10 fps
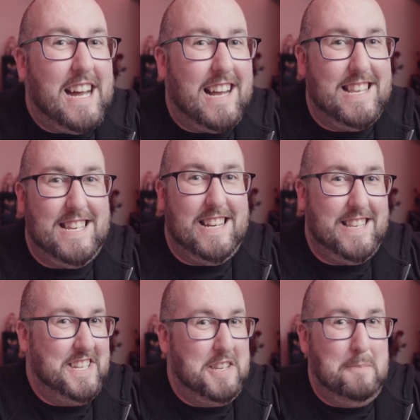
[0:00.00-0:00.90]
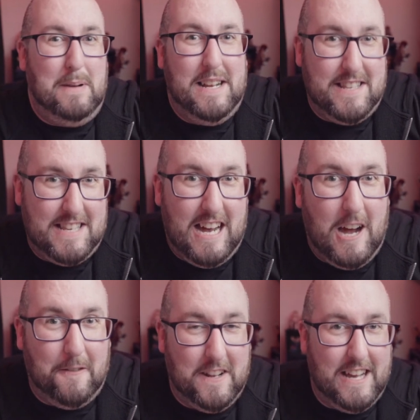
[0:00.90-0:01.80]
access into pits
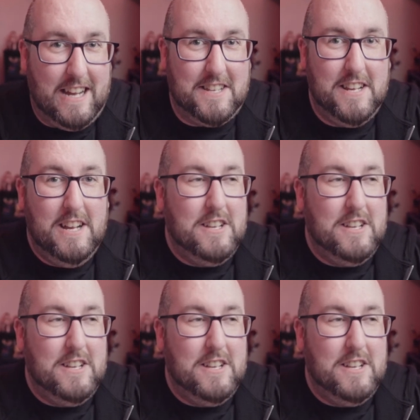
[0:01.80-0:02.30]
after that